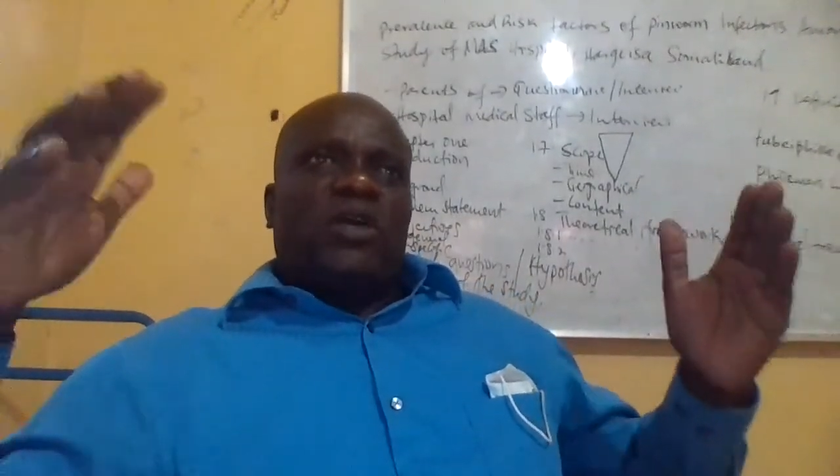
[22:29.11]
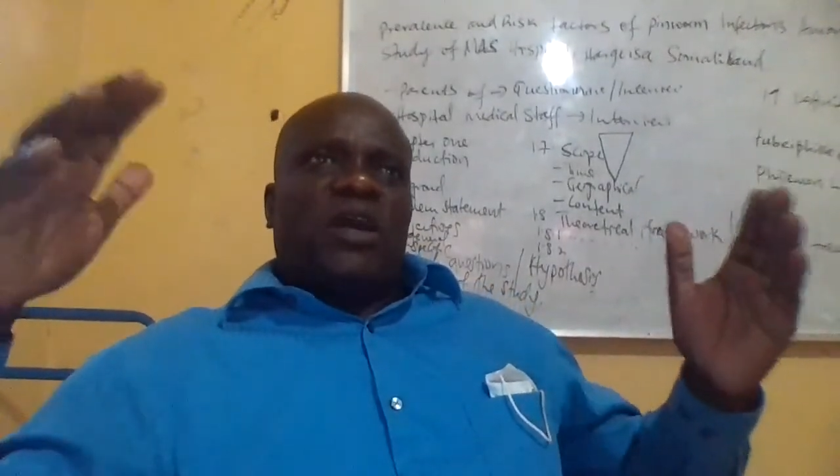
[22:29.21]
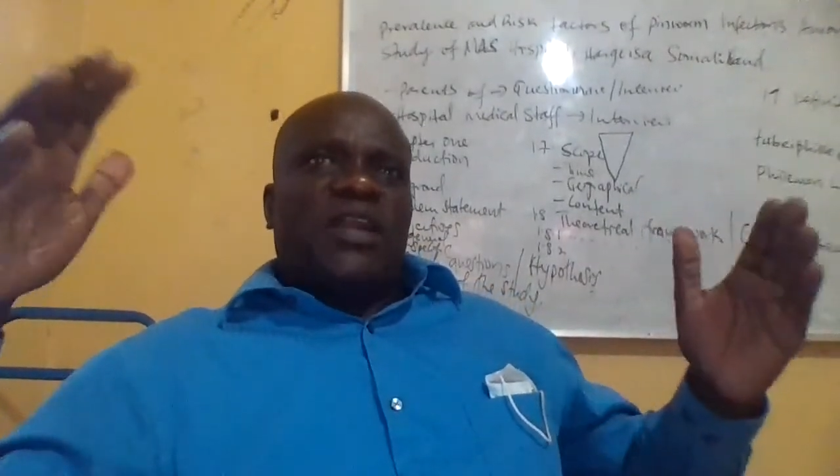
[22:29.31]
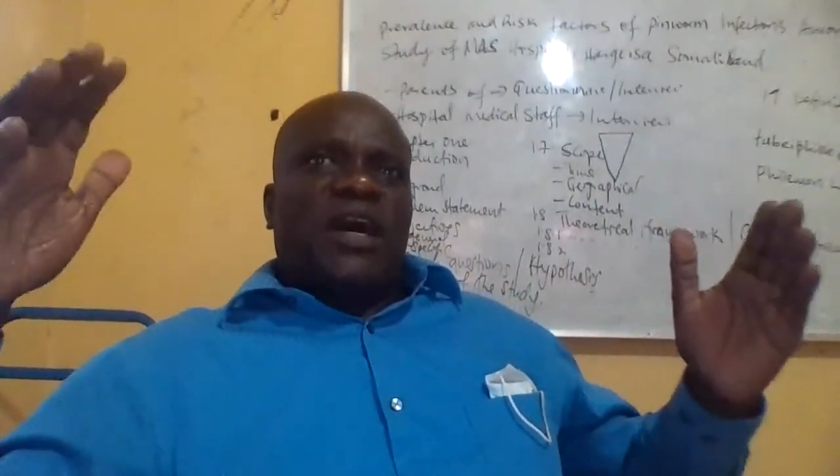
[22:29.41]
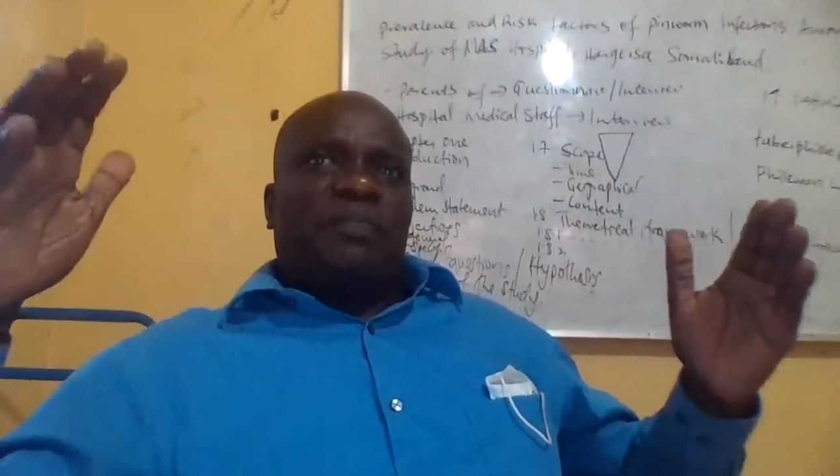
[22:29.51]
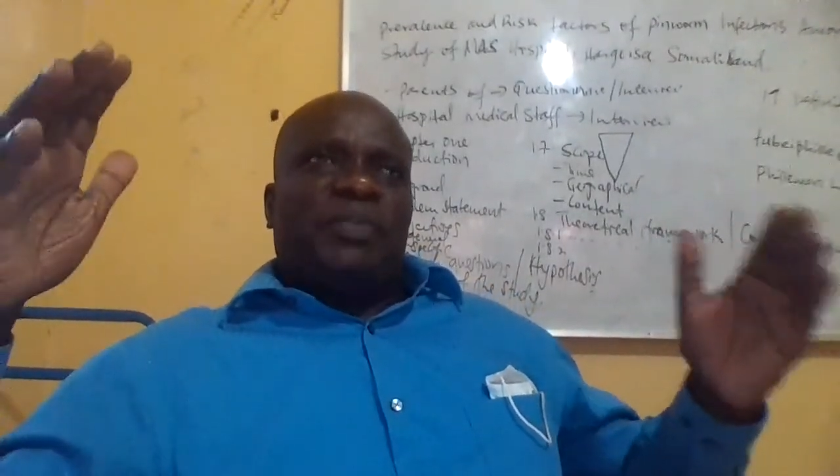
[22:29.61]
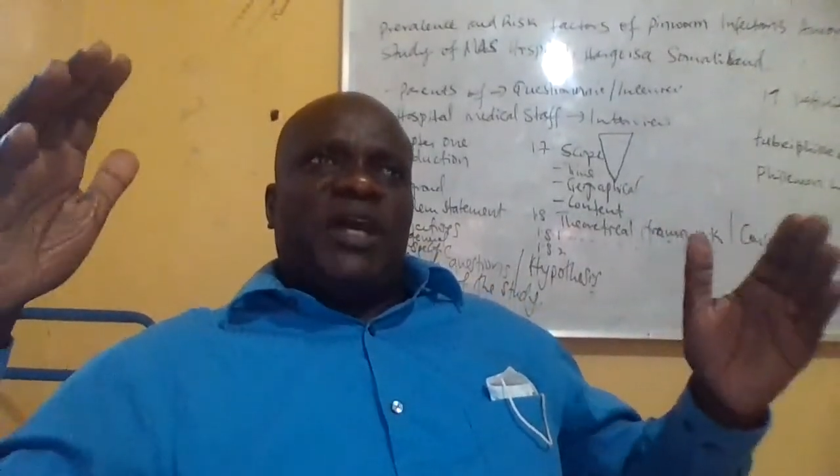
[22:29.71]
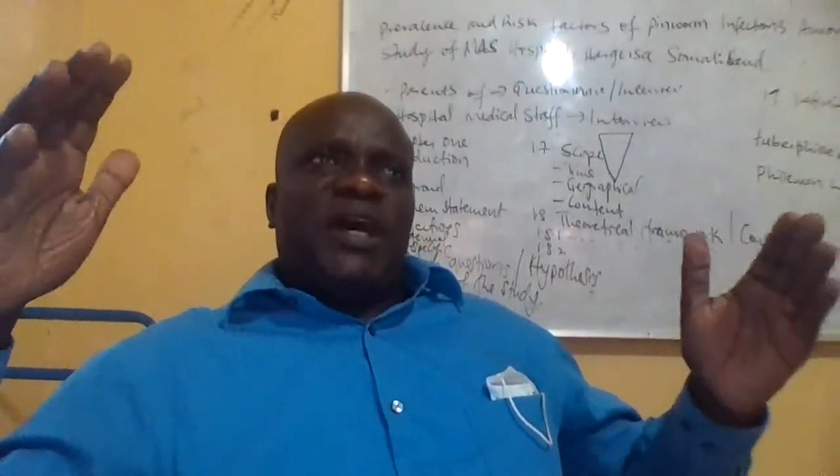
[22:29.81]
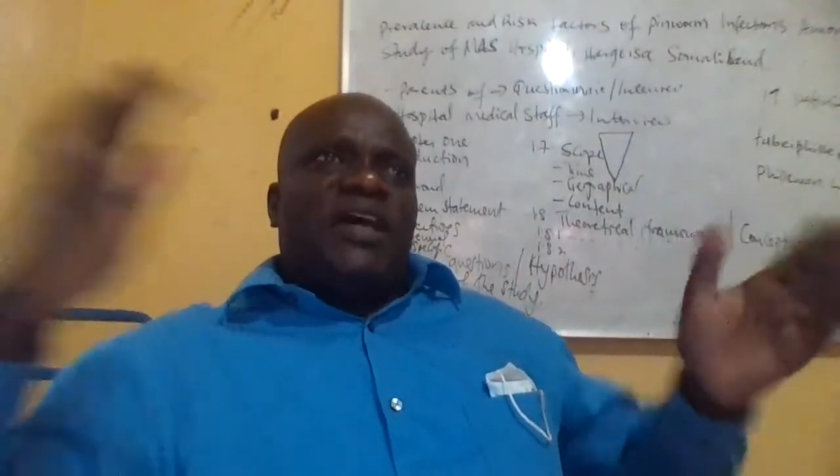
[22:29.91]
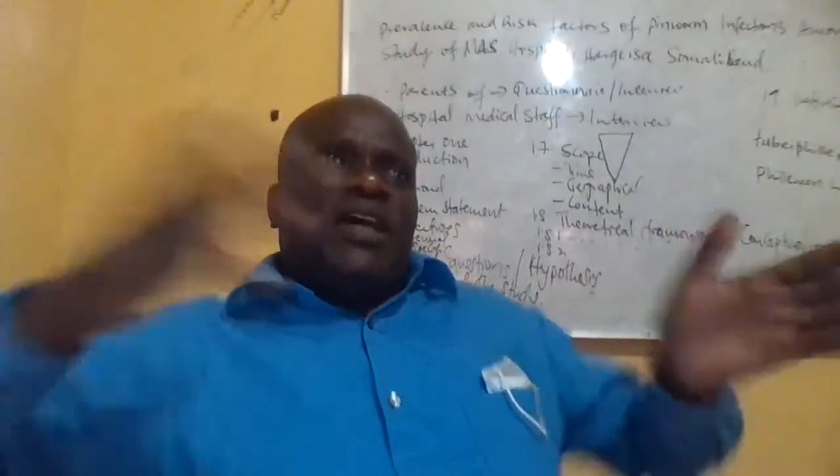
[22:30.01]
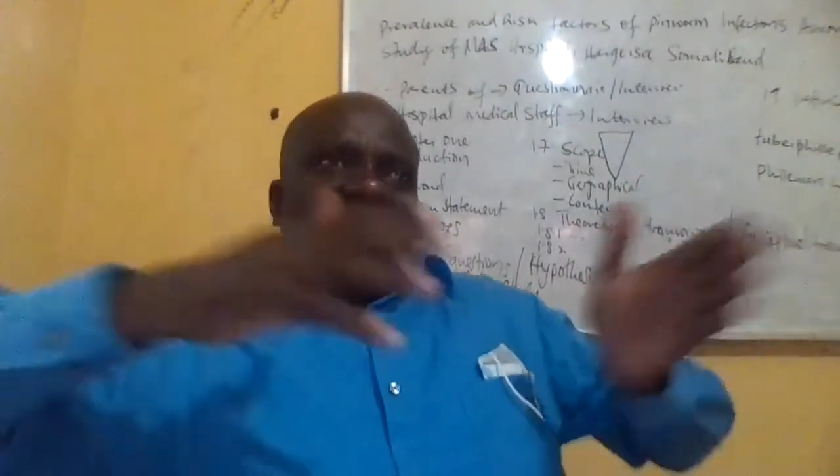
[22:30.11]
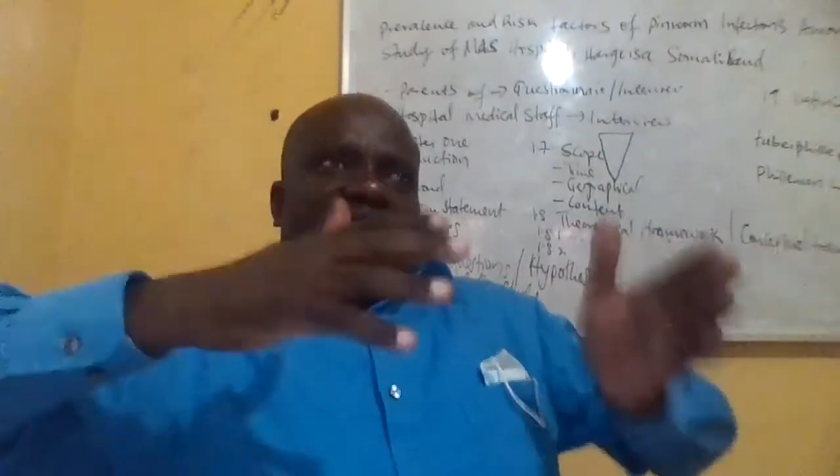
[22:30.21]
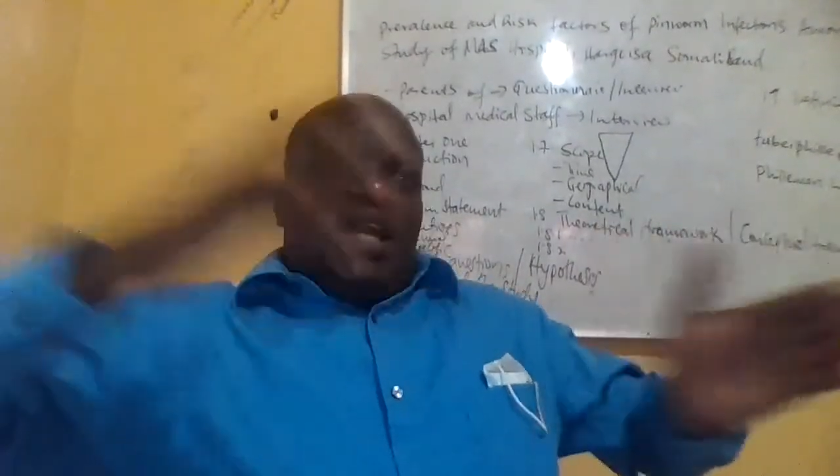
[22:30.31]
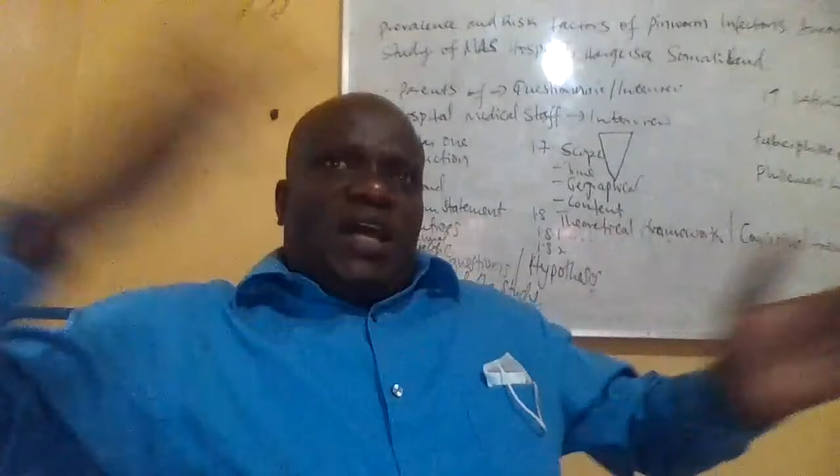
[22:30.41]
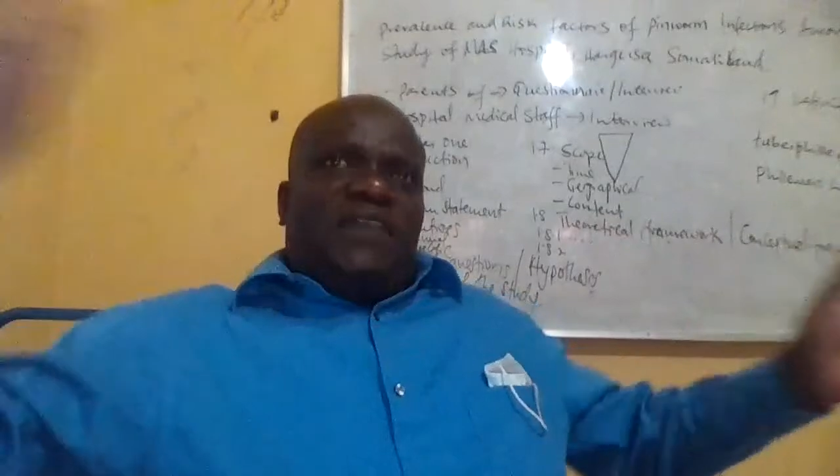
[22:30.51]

can appear in a